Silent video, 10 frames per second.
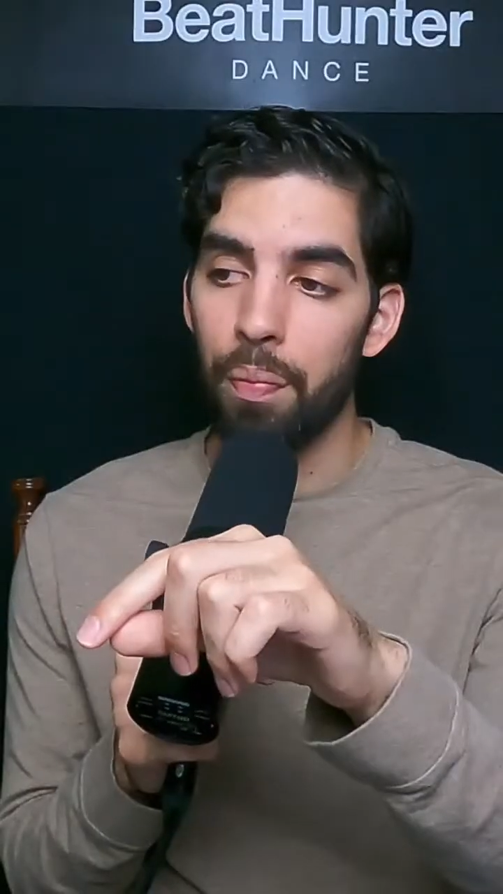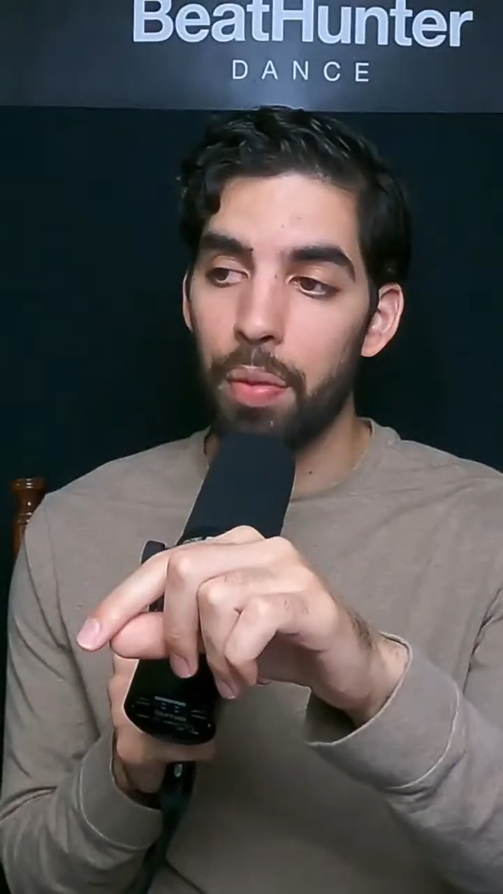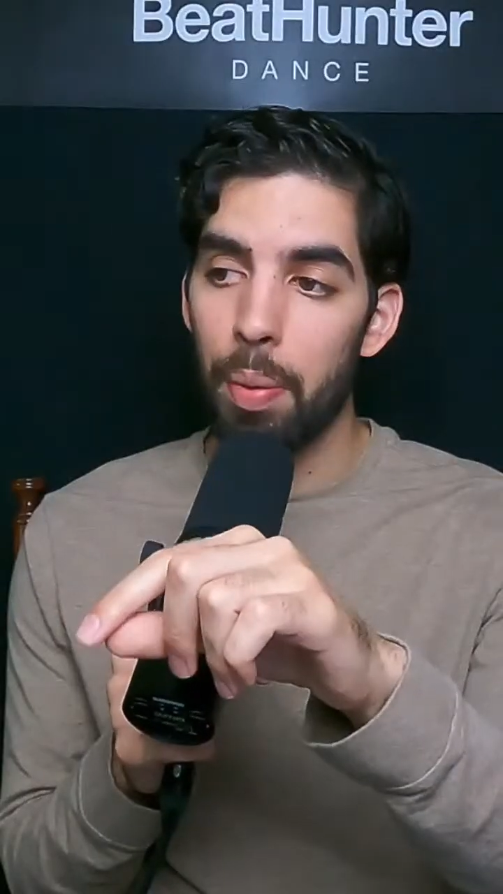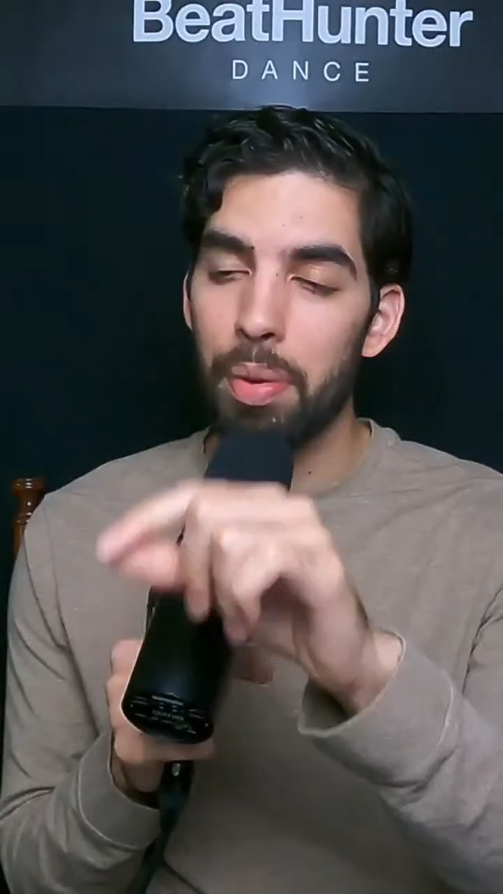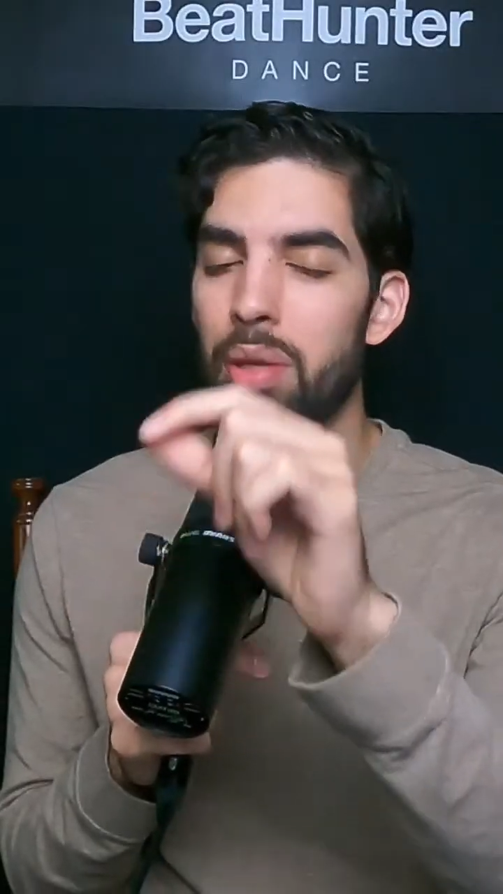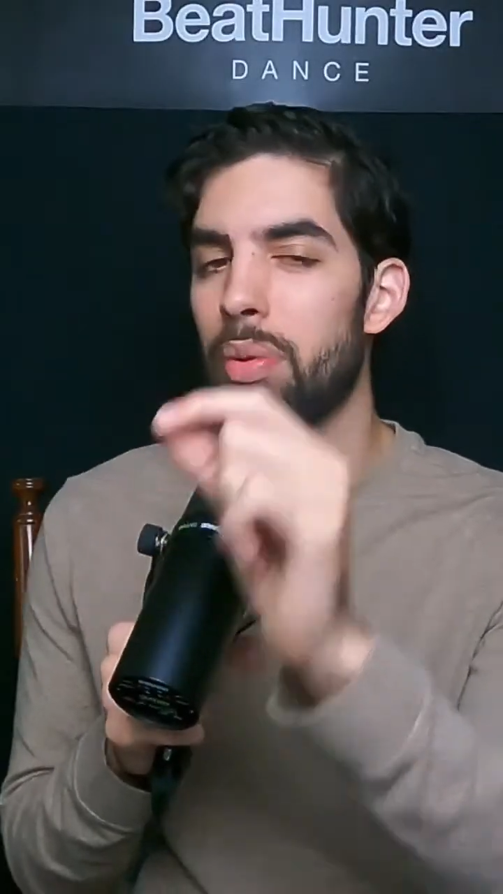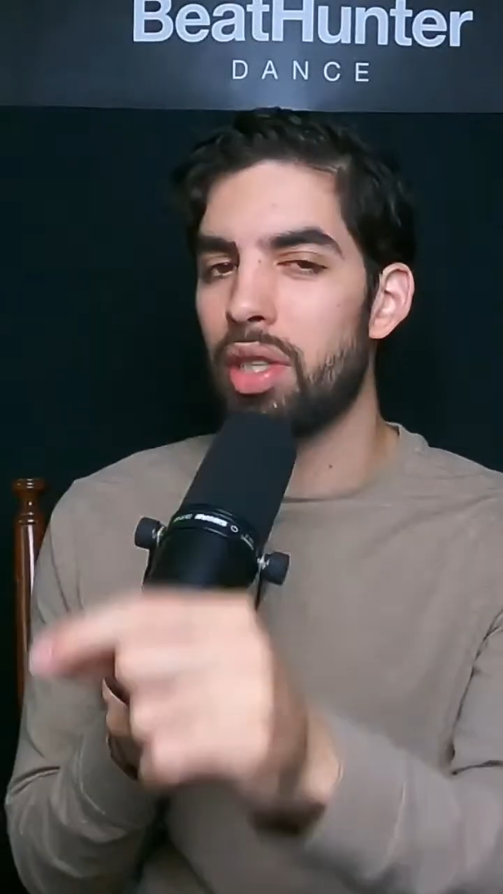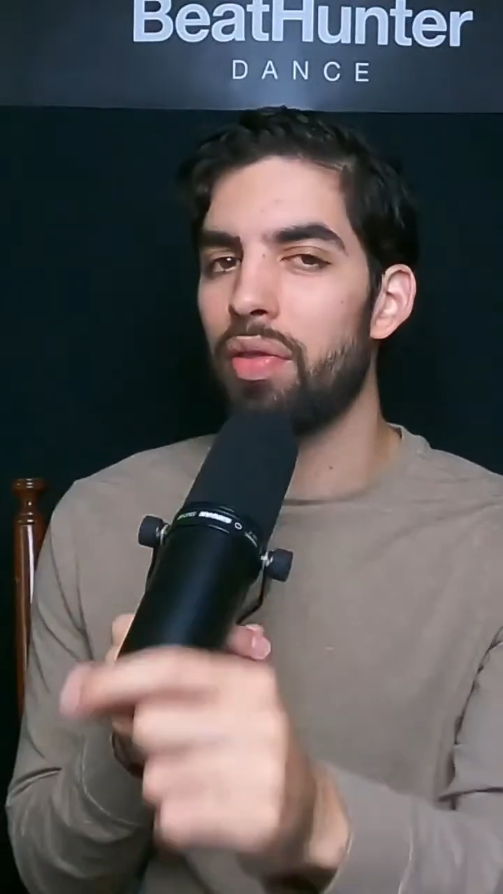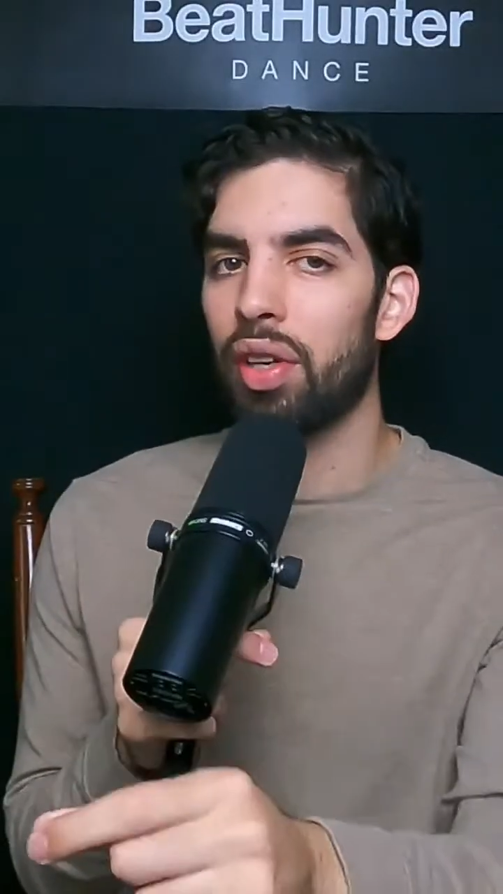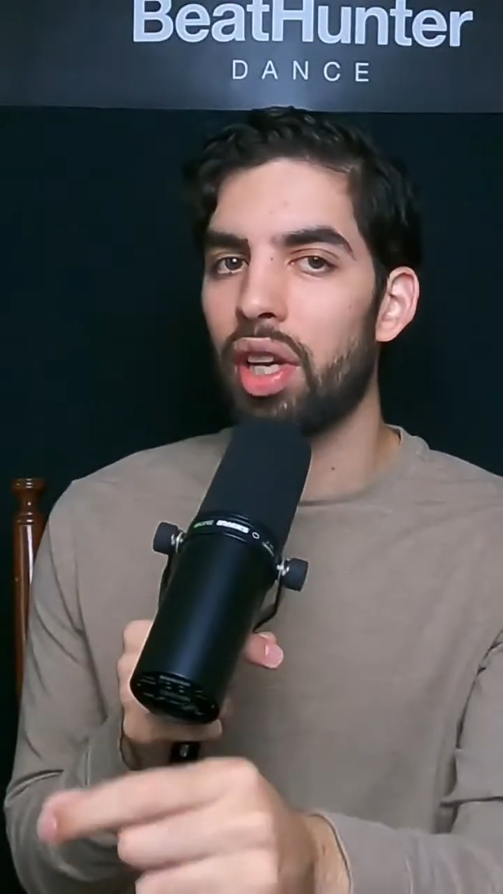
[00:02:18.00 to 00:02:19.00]
be
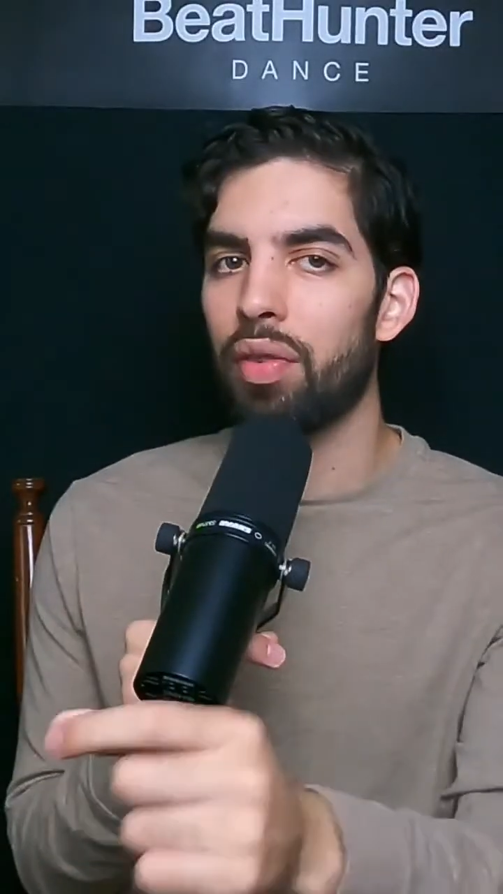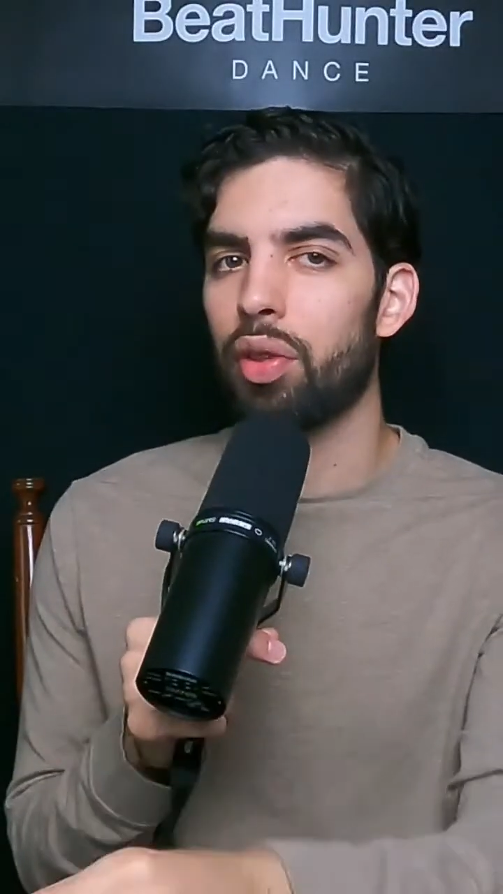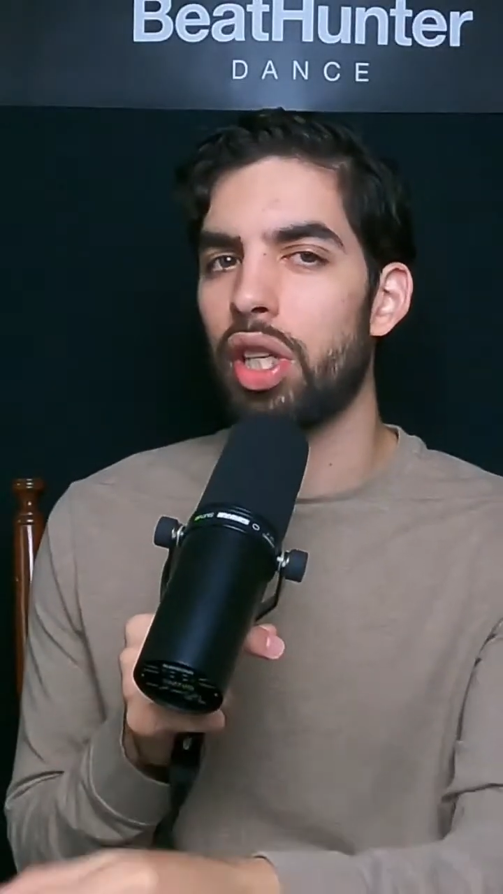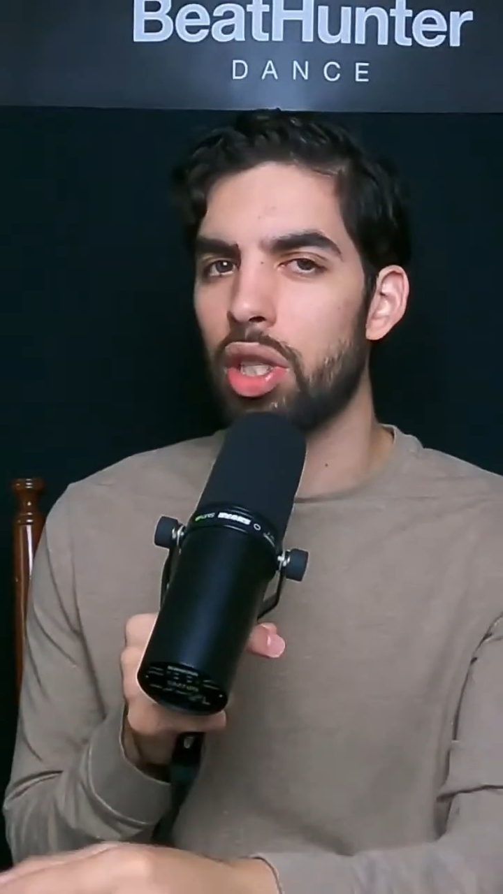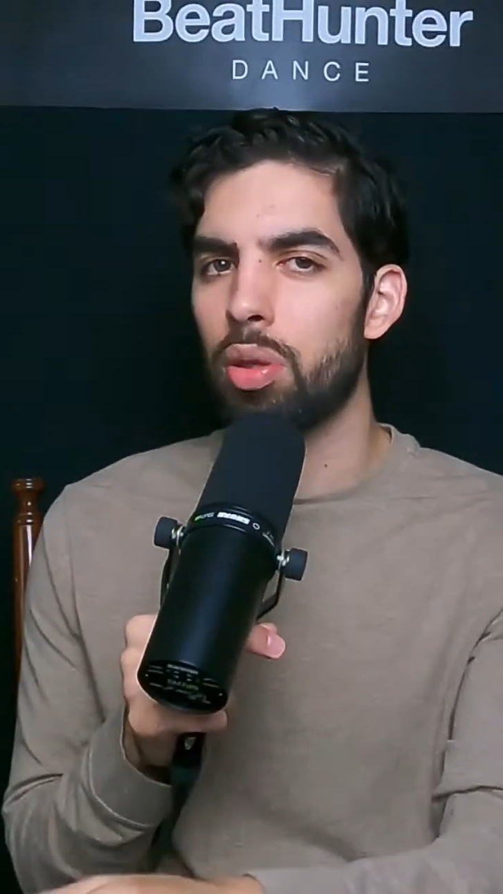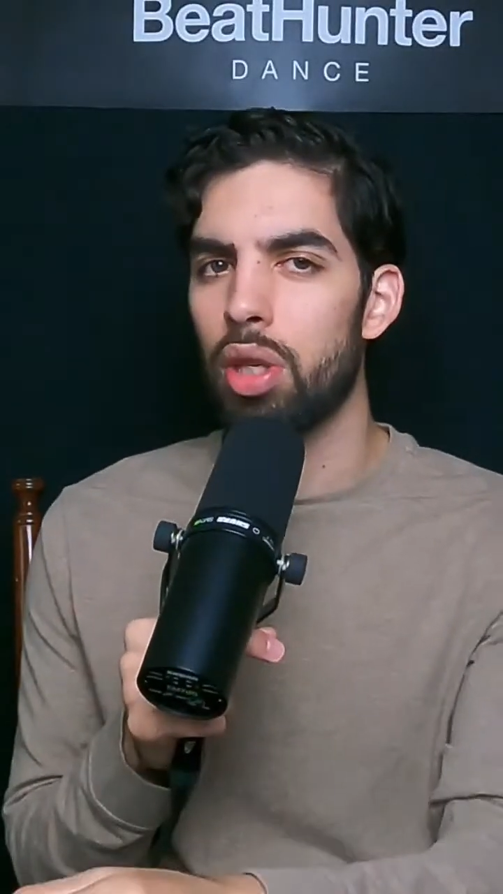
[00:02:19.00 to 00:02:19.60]
specific enough for each